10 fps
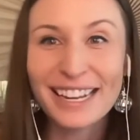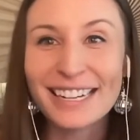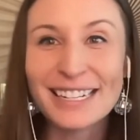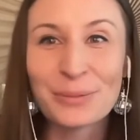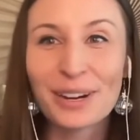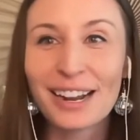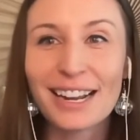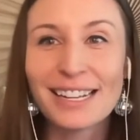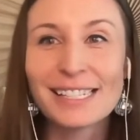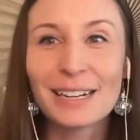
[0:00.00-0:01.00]
and what
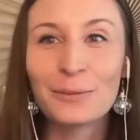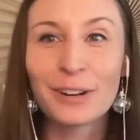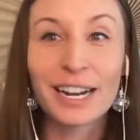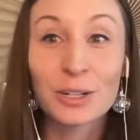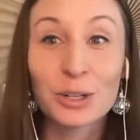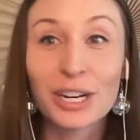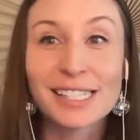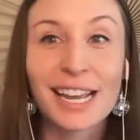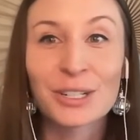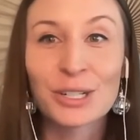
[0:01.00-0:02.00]
kinds of financial
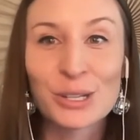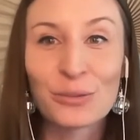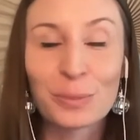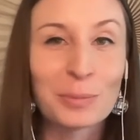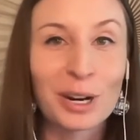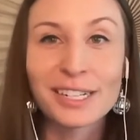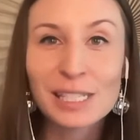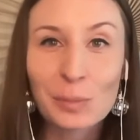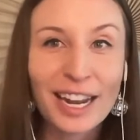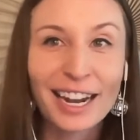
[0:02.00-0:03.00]
transactions you've been
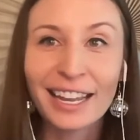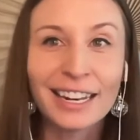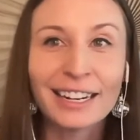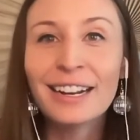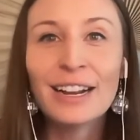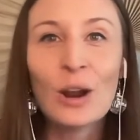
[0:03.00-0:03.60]
participating in,